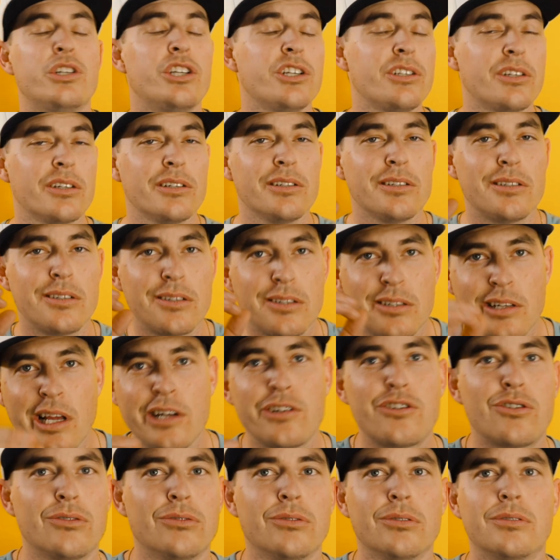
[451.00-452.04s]
which is
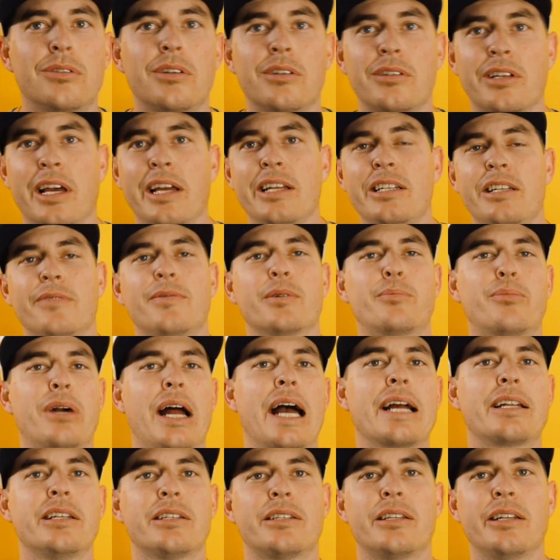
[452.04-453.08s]
central to scientific
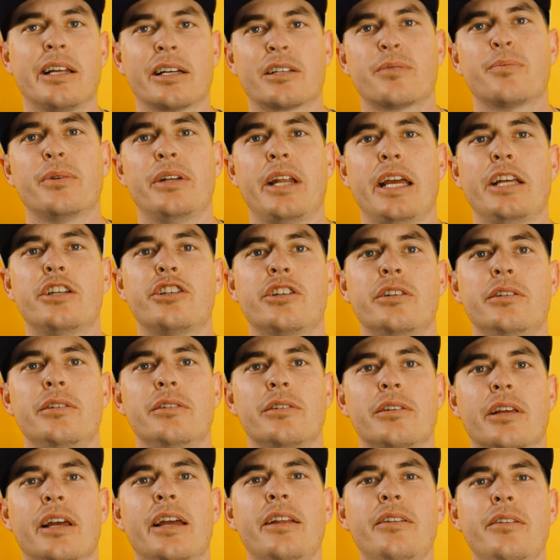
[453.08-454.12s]
practice and
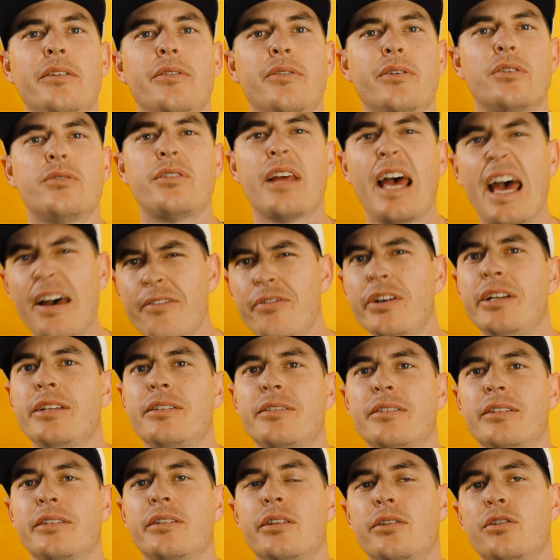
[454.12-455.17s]
explanations. And there's
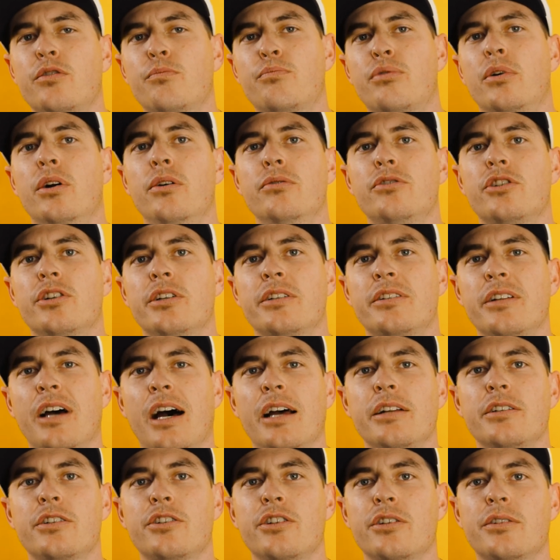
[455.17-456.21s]
evidence that this approach is
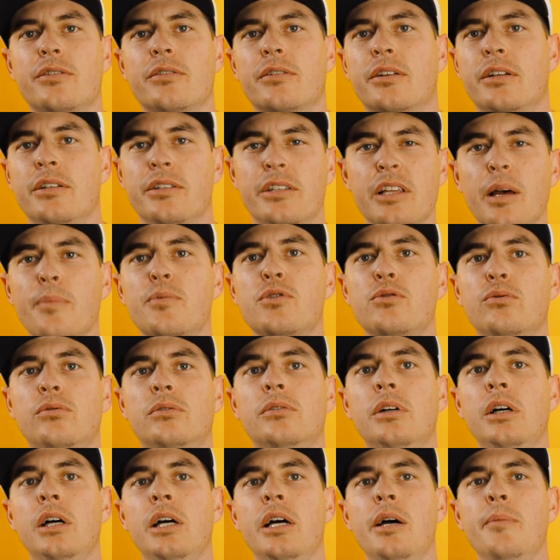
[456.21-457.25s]
not just
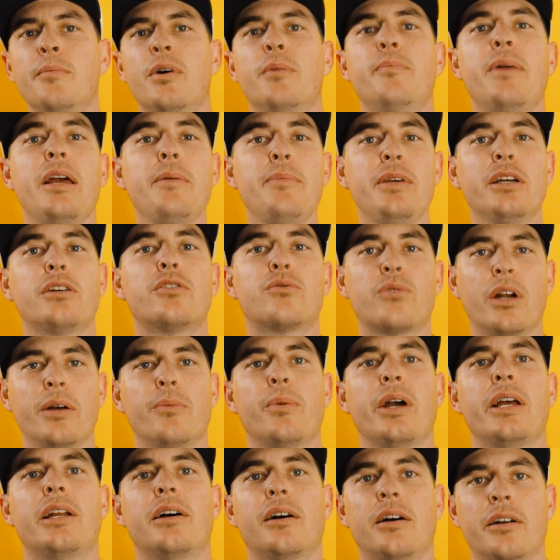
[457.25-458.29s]
conceptual, but may be a
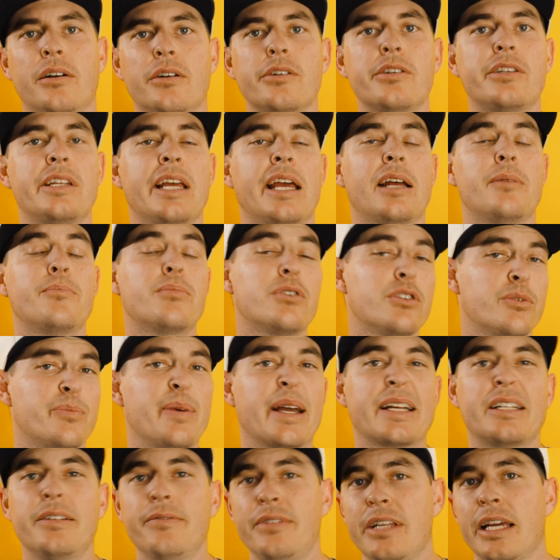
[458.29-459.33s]
great way to understand
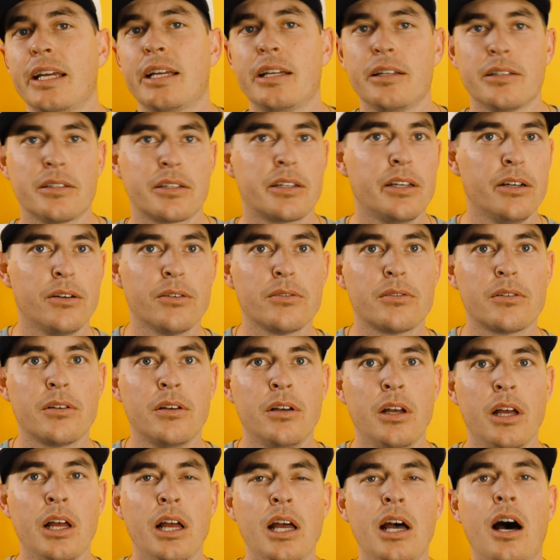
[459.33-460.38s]
perspective taking skills.
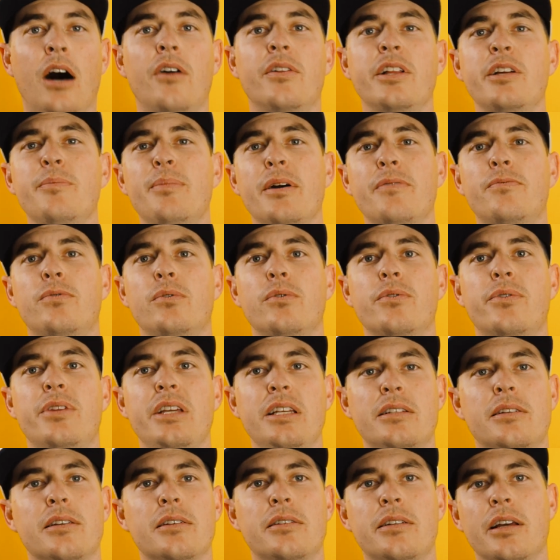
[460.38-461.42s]
I'll link my full
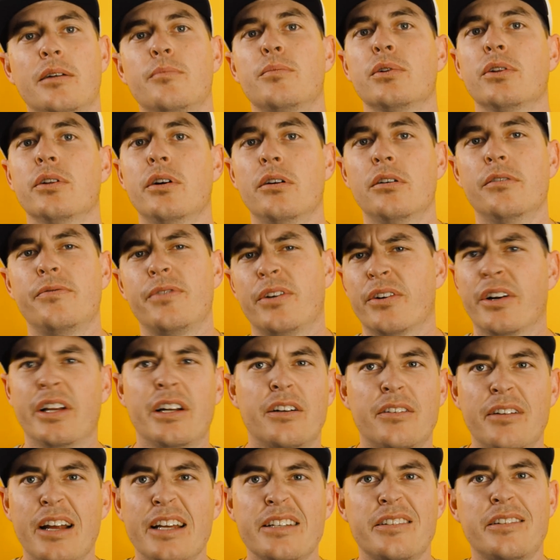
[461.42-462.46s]
thesis down below if you're
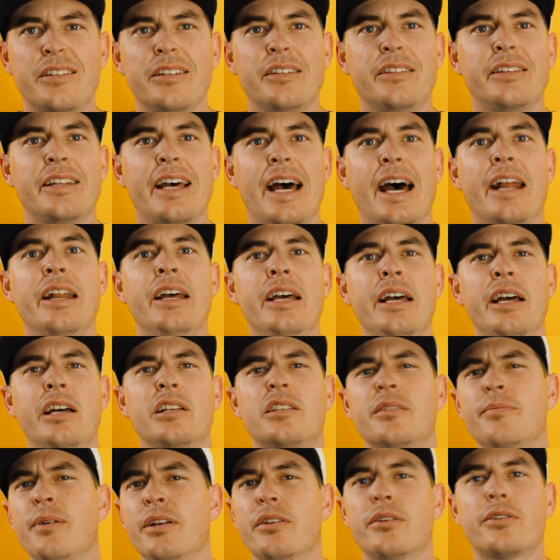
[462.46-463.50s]
interested in that,
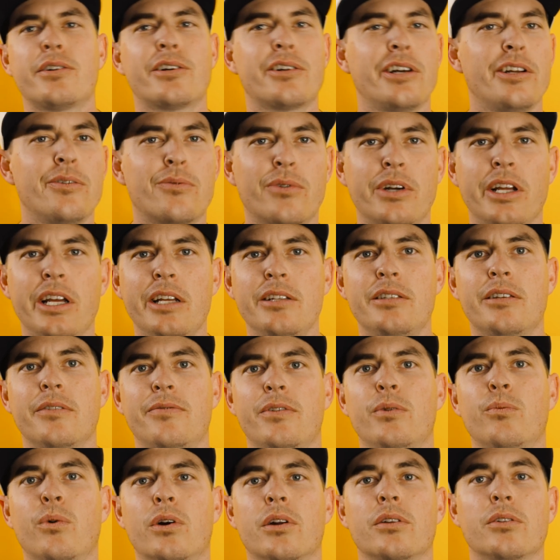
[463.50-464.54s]
and some other nerdy reads
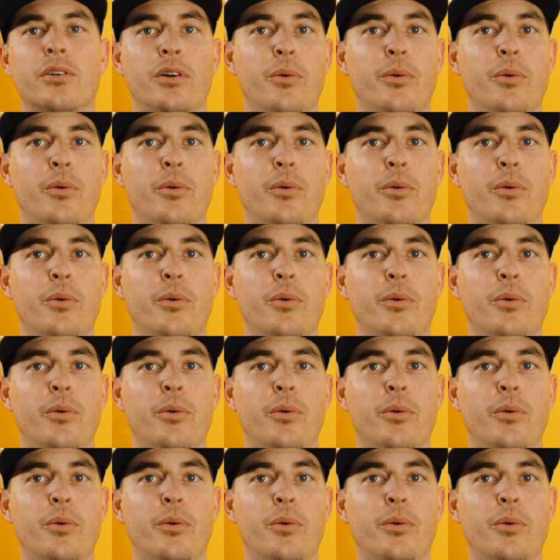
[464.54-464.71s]
if you want to